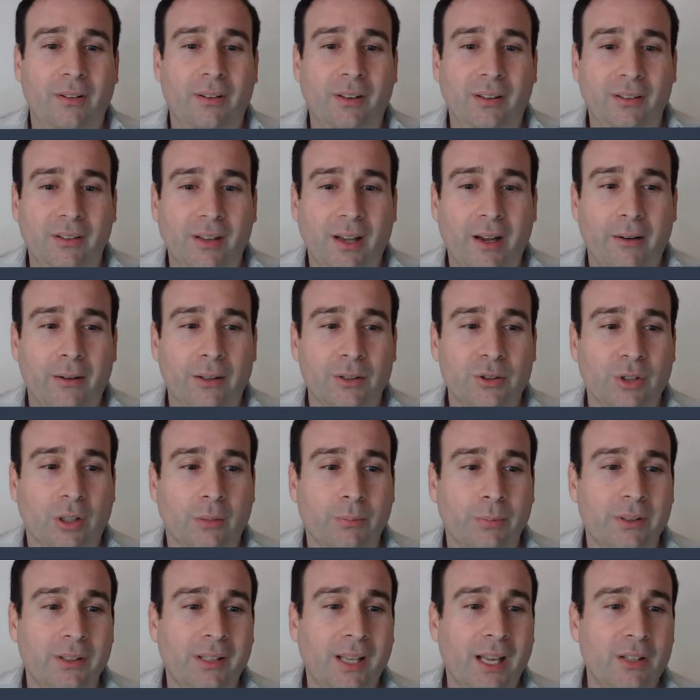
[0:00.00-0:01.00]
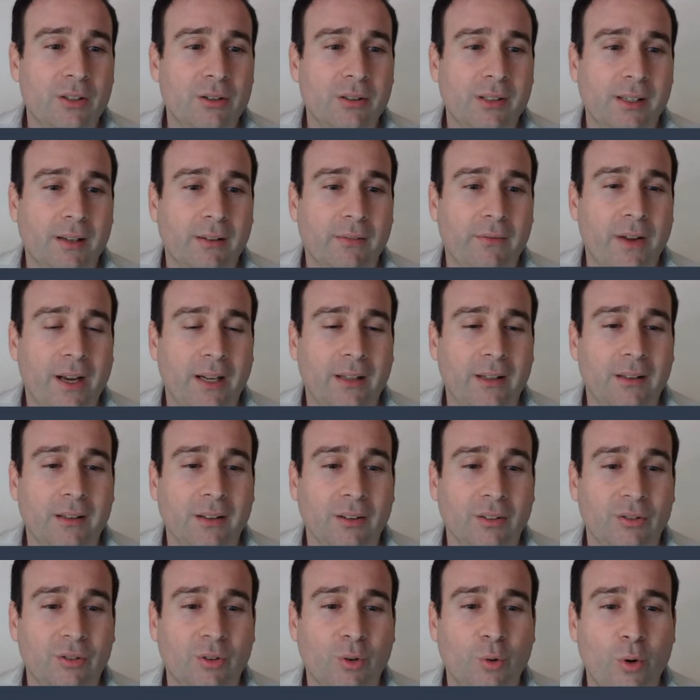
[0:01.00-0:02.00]
these errors are potentially affecting
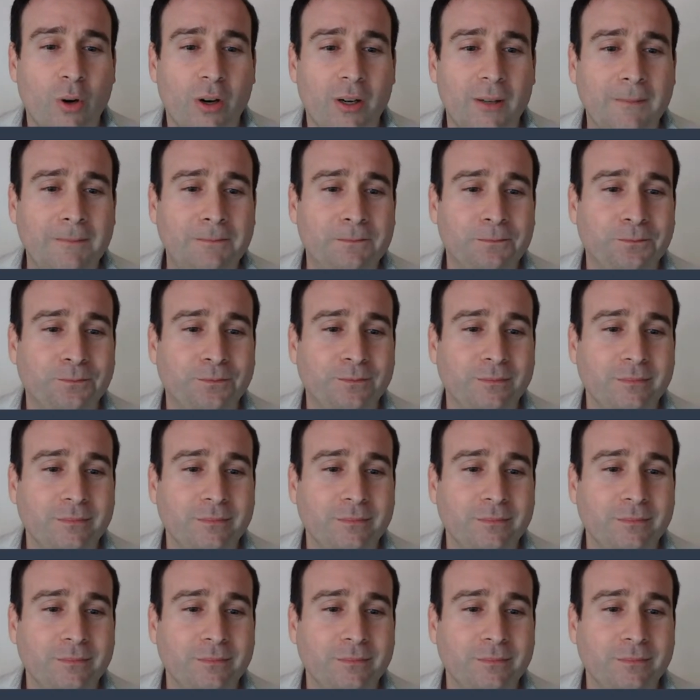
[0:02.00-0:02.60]
the score,